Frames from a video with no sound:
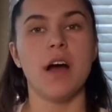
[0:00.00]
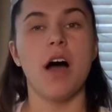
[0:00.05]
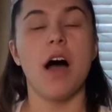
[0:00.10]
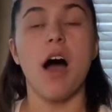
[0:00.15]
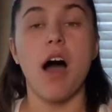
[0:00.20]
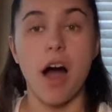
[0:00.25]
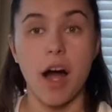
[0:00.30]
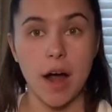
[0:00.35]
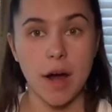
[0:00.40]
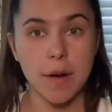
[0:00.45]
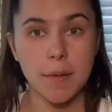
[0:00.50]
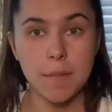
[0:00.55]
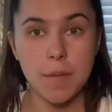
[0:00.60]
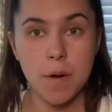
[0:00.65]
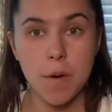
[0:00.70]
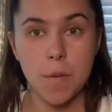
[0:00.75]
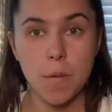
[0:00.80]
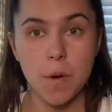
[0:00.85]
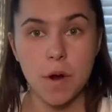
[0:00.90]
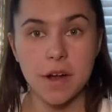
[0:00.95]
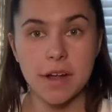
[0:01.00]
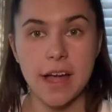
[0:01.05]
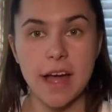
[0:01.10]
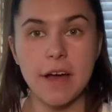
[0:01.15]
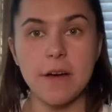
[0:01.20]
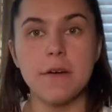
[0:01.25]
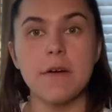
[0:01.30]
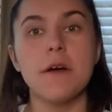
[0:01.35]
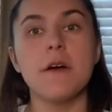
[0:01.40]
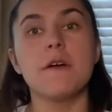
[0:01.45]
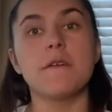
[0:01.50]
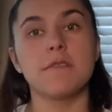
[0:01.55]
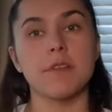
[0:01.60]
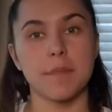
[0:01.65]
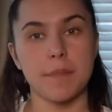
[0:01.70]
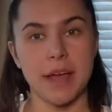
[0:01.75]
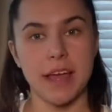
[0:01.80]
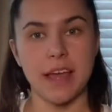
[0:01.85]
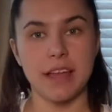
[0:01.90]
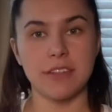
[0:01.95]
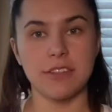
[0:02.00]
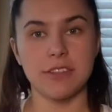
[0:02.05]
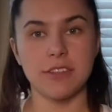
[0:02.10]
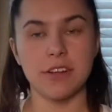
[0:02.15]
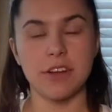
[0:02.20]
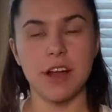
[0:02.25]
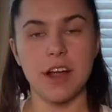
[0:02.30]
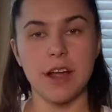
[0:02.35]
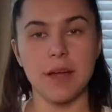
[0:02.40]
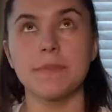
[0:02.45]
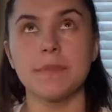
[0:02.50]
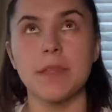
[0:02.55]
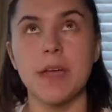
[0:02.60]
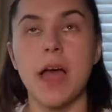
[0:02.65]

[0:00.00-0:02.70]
arm workout for my Instagram.